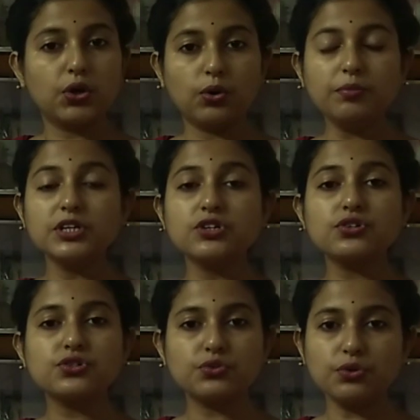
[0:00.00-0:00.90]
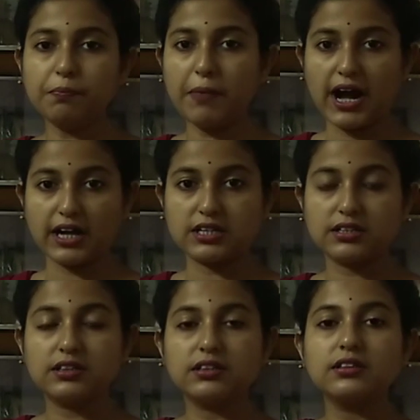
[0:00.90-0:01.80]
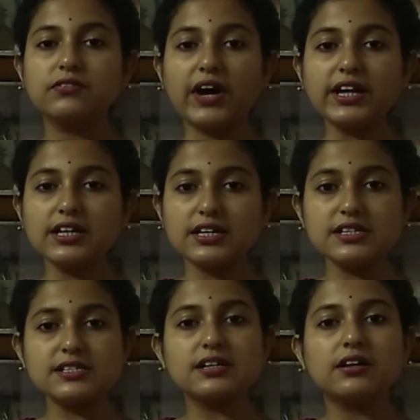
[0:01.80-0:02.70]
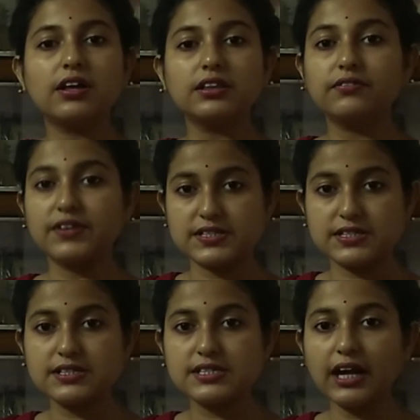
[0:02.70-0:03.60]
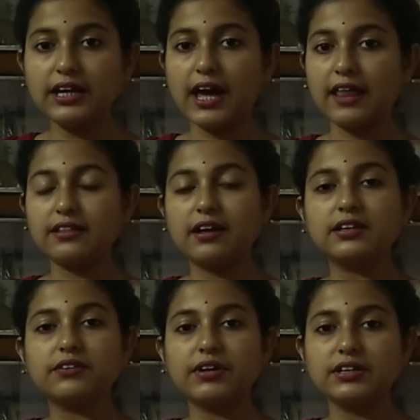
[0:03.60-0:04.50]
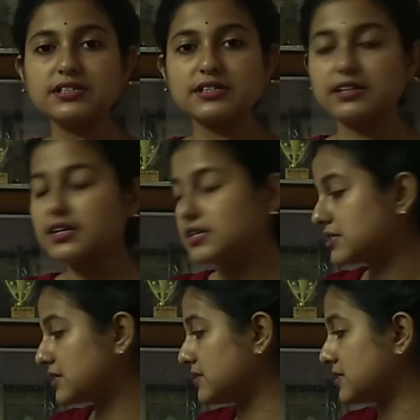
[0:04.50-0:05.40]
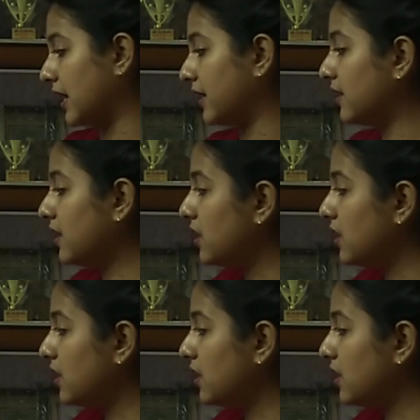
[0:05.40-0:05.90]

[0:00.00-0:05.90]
globe into two parts. One is on the western side and the other one is in the eastern side.